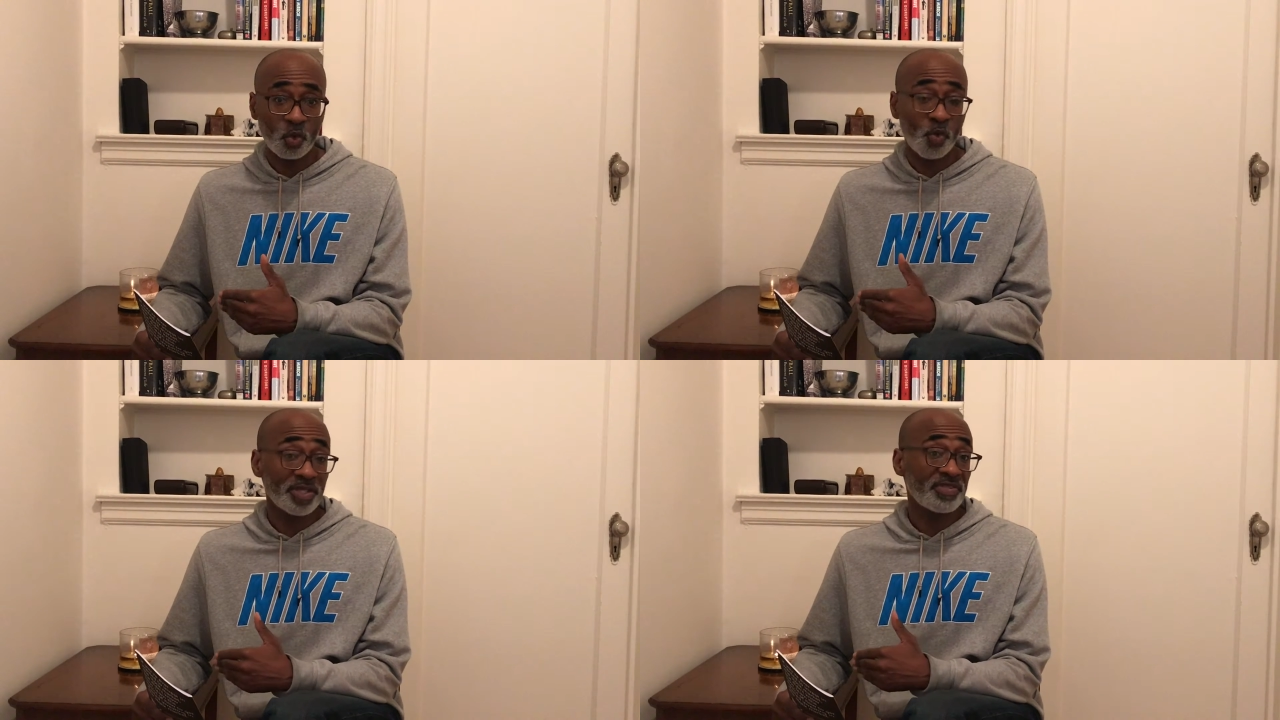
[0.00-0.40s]

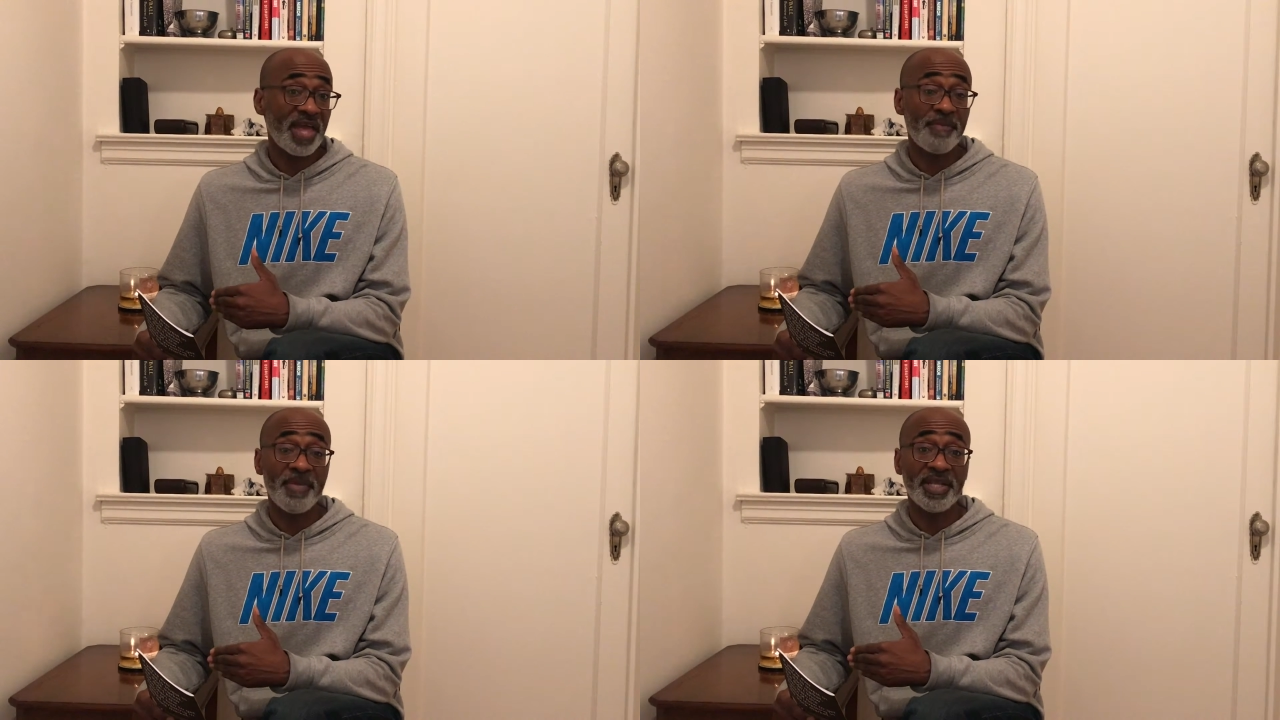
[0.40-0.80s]
There wasn't
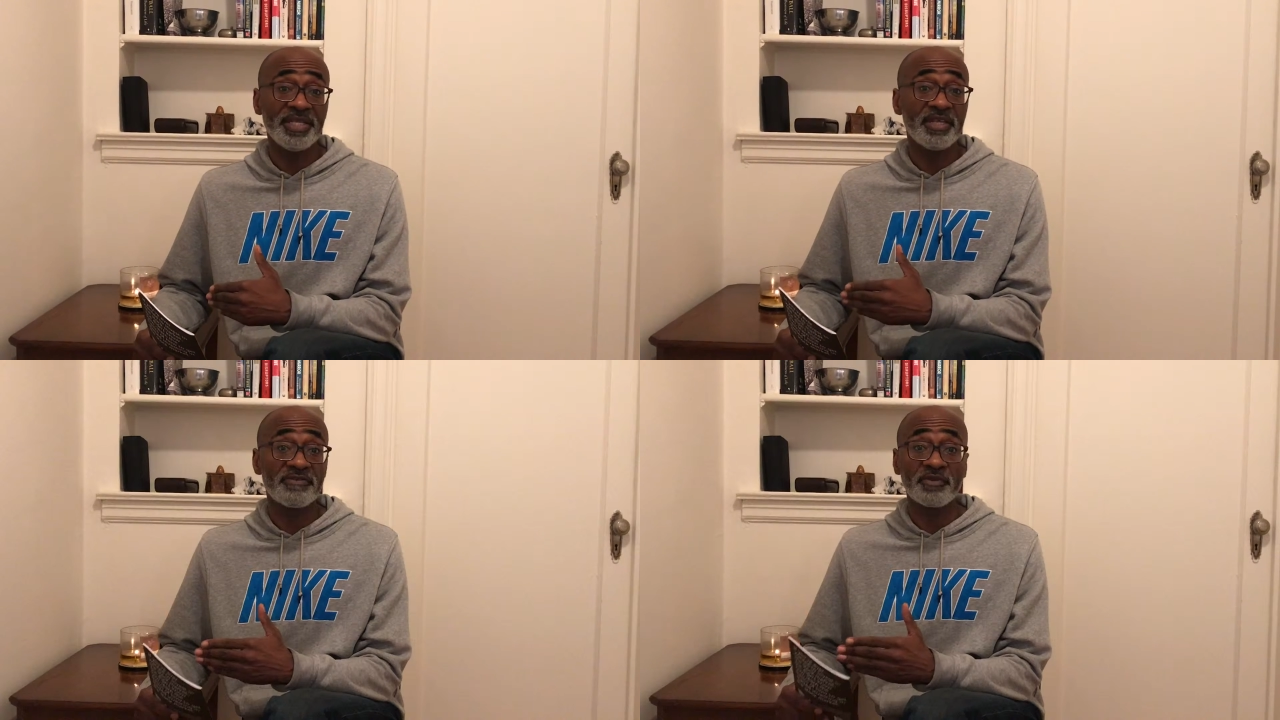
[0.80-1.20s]
that
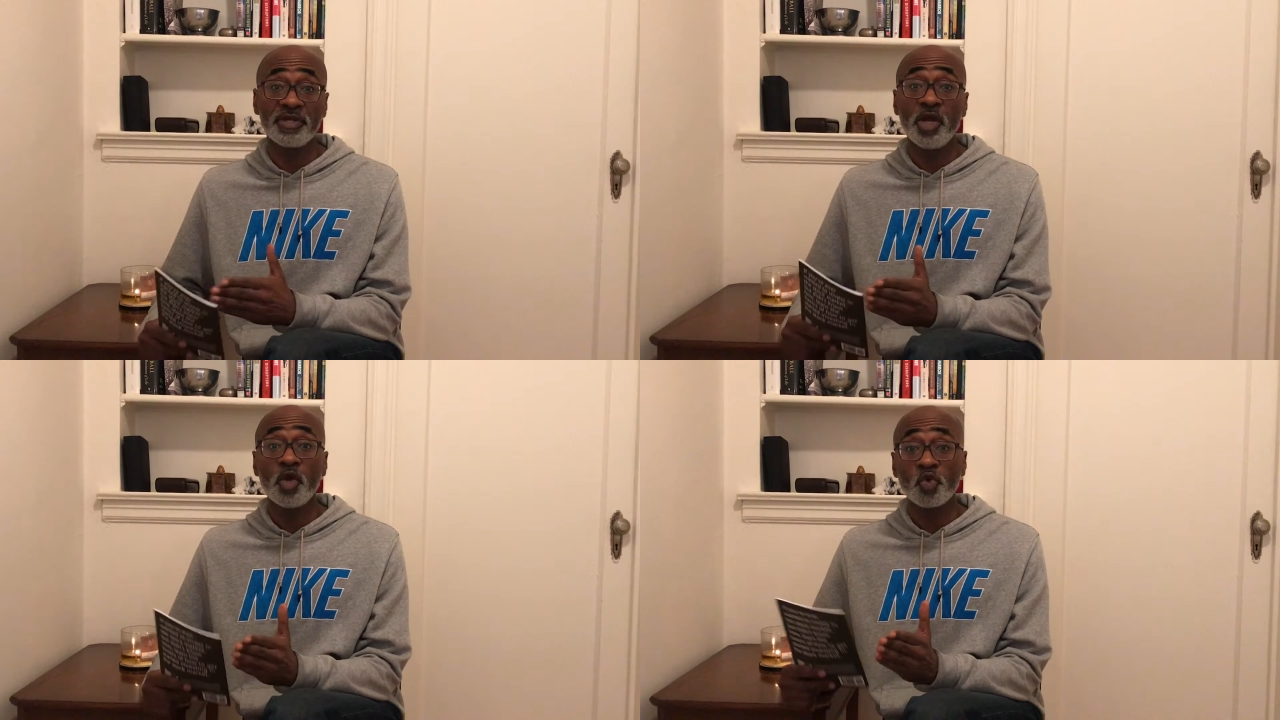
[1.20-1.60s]
many
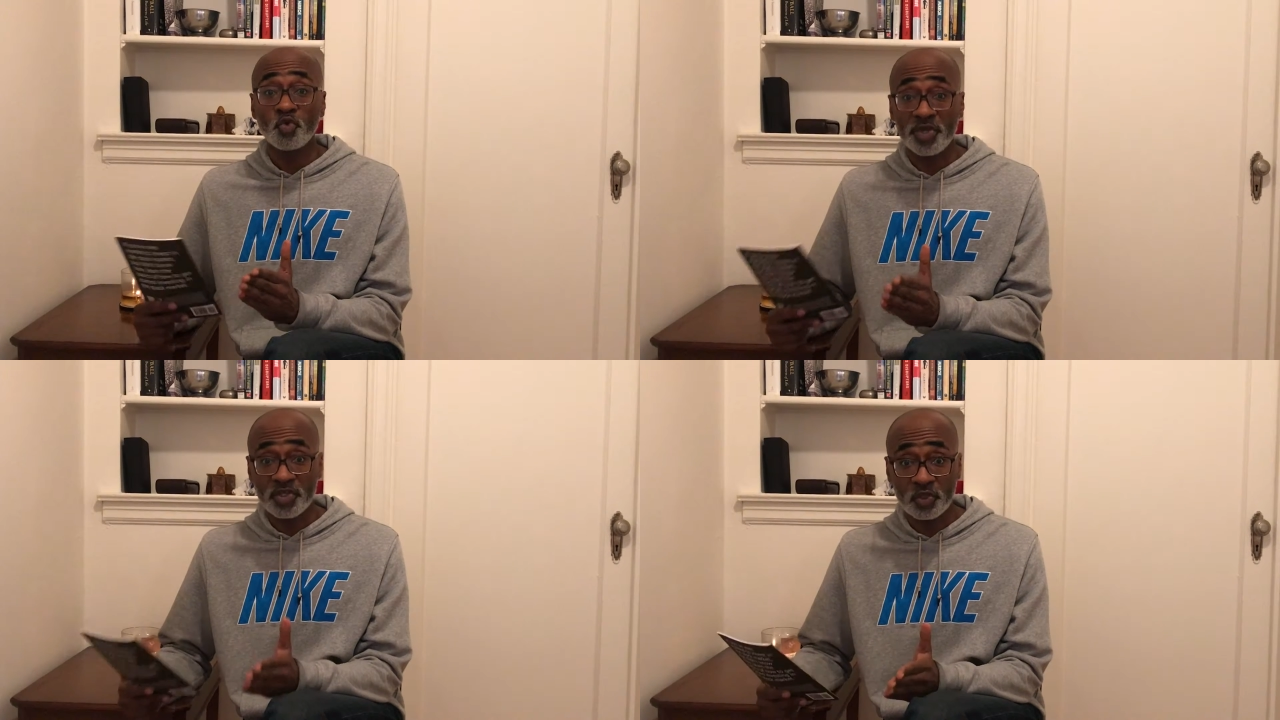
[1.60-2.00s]
different
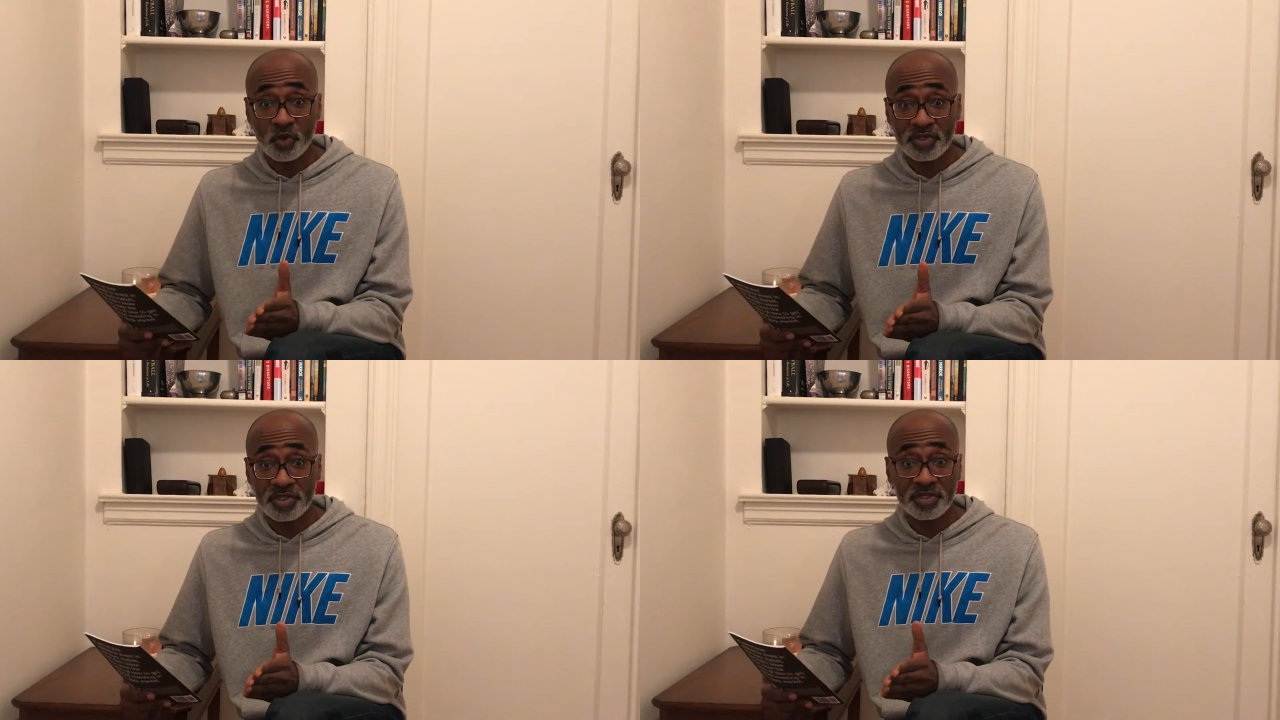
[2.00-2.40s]

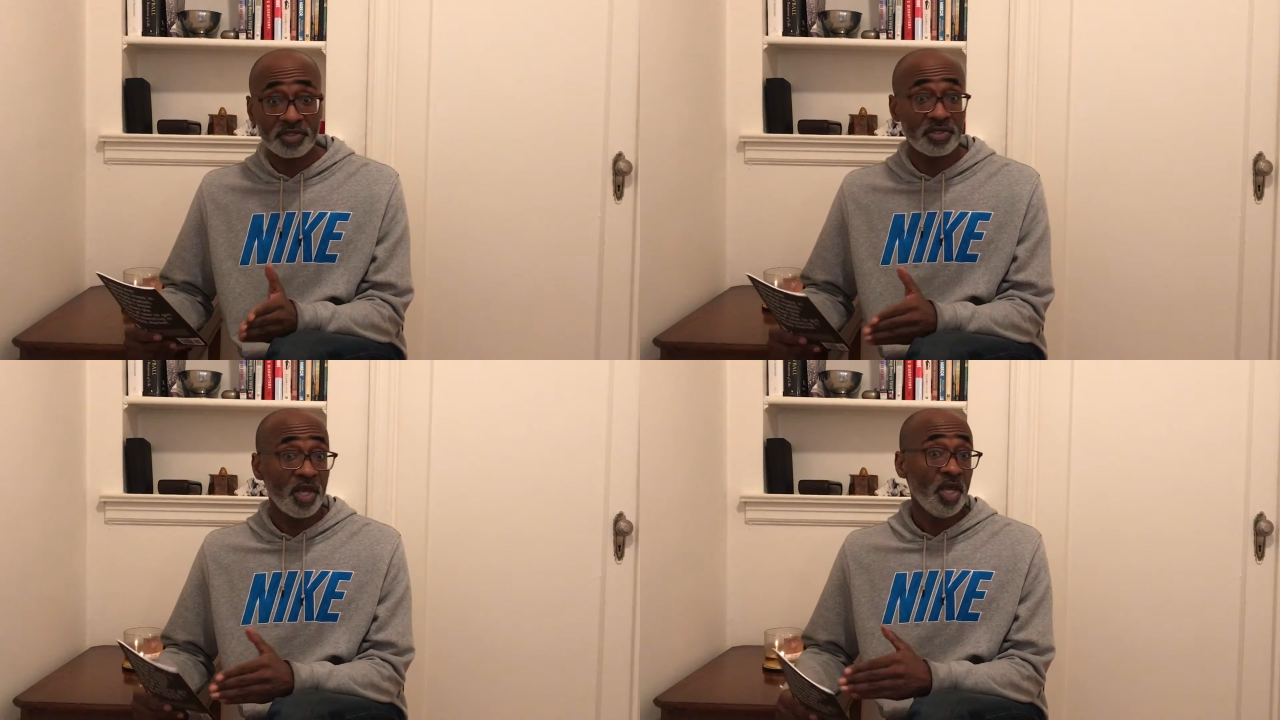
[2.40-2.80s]

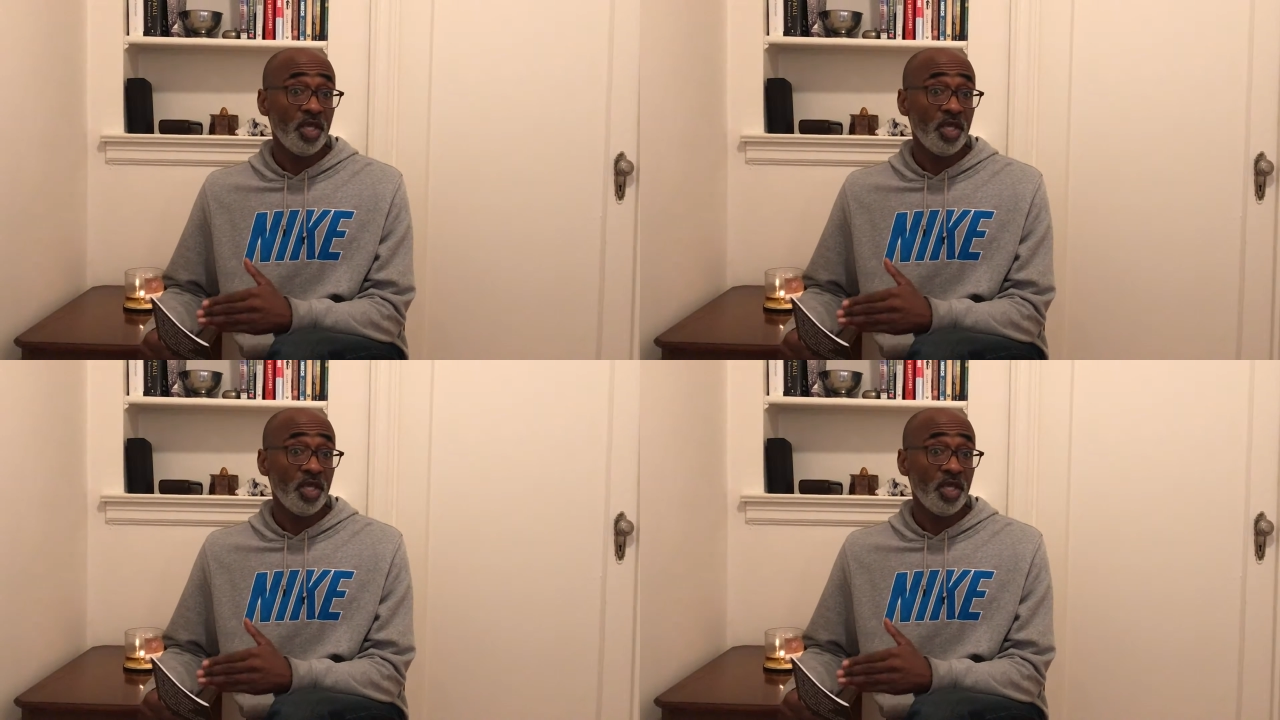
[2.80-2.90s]
resources.